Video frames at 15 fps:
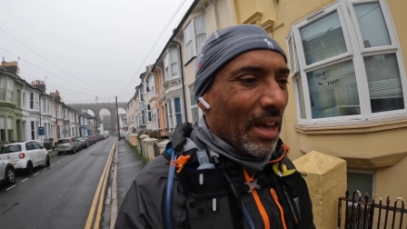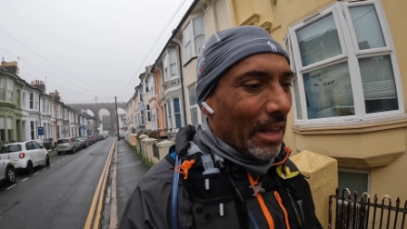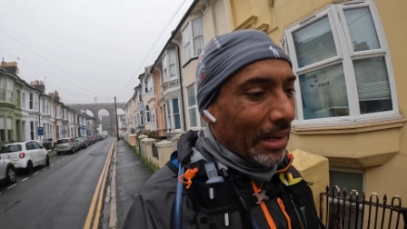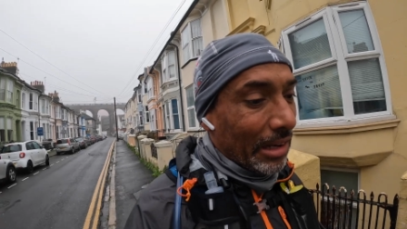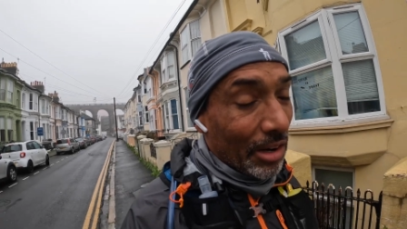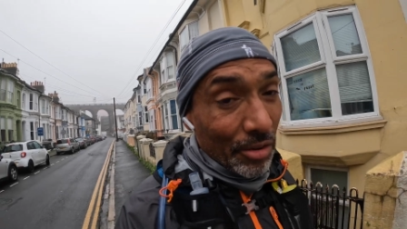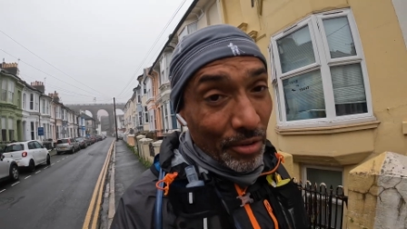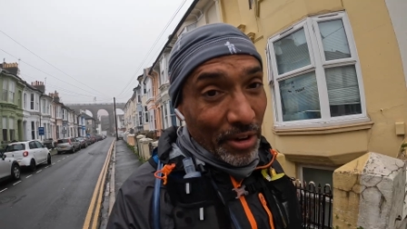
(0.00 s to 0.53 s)

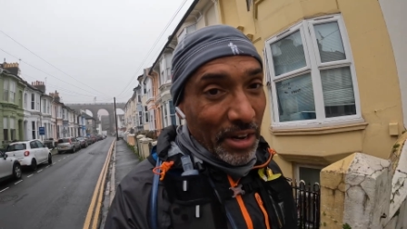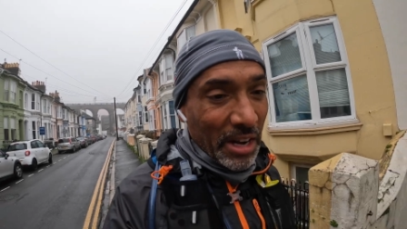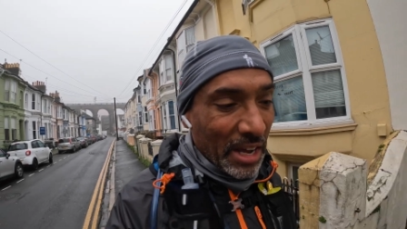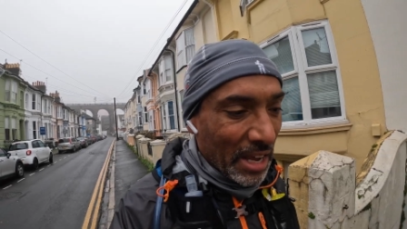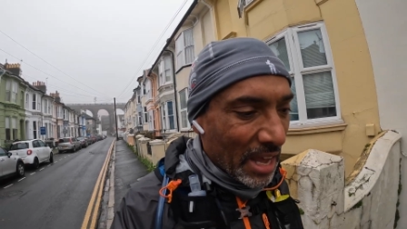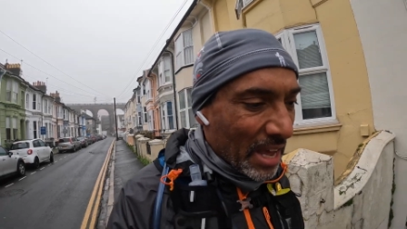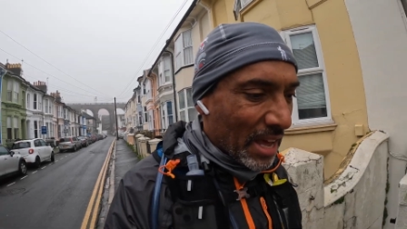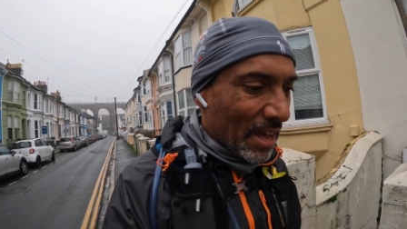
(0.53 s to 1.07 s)
long run
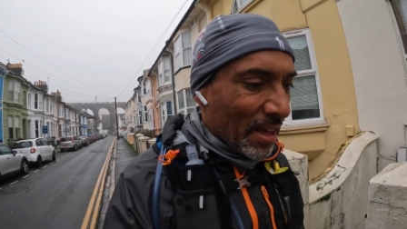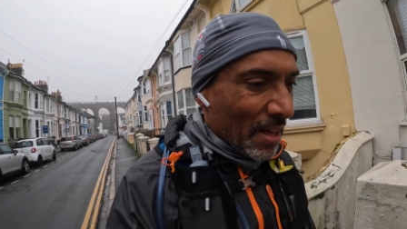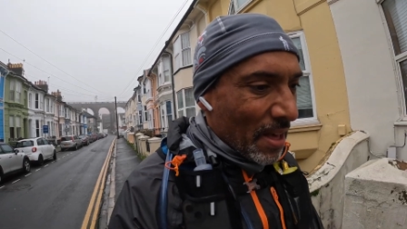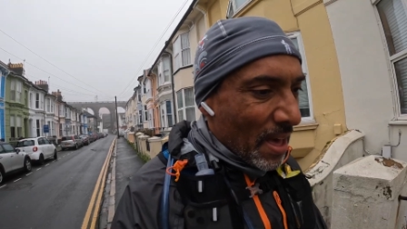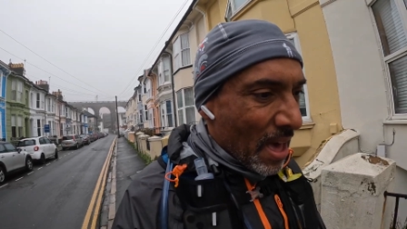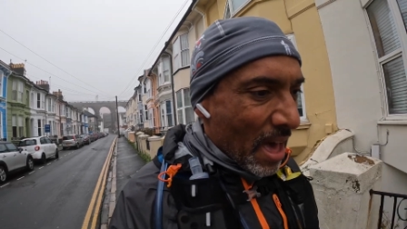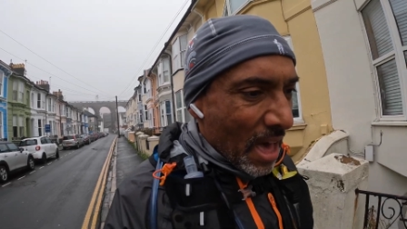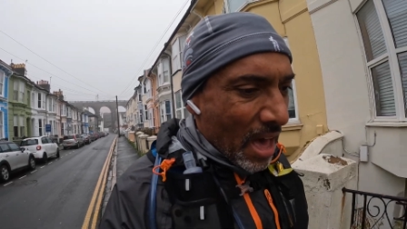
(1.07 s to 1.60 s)
day.
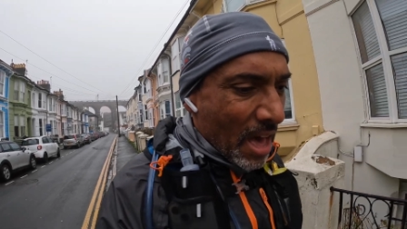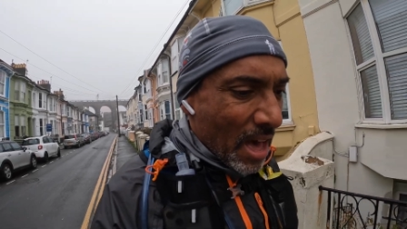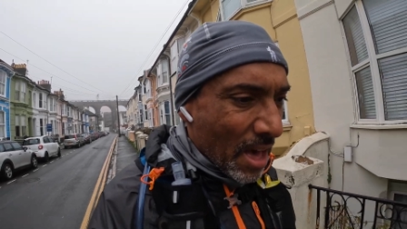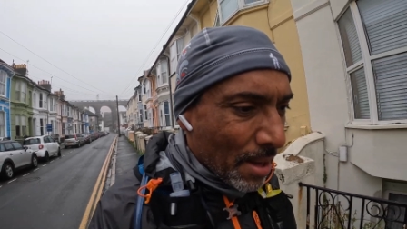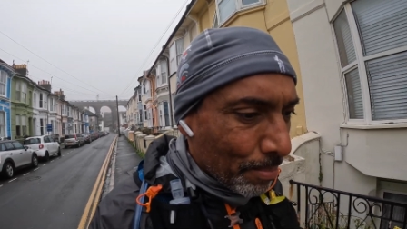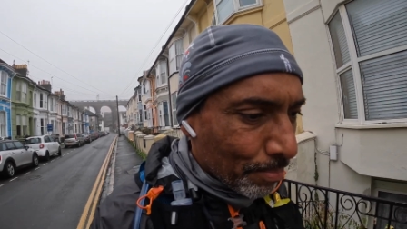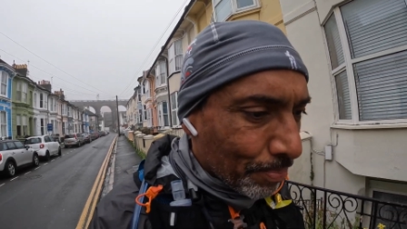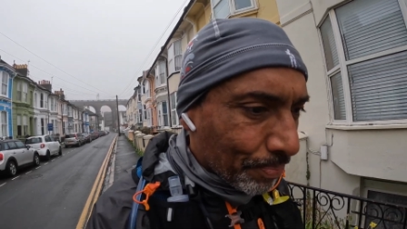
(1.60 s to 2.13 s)

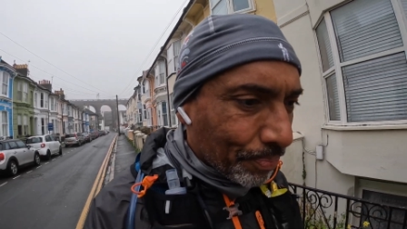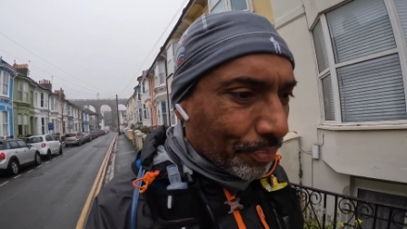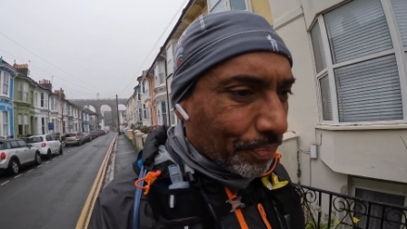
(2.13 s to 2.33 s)
I've